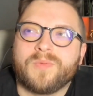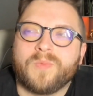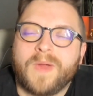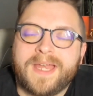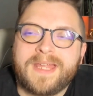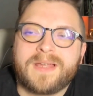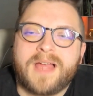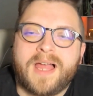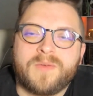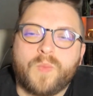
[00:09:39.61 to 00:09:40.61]
Writing
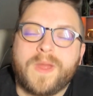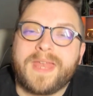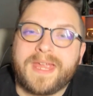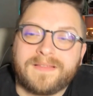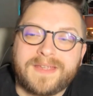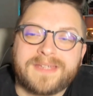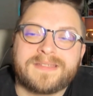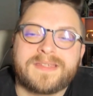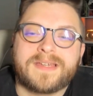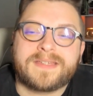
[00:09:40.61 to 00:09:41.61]
on When
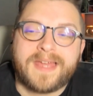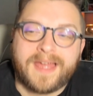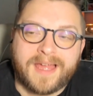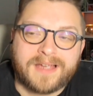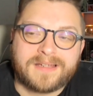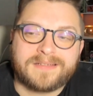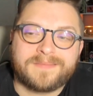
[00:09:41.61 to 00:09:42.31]
Aliens Attack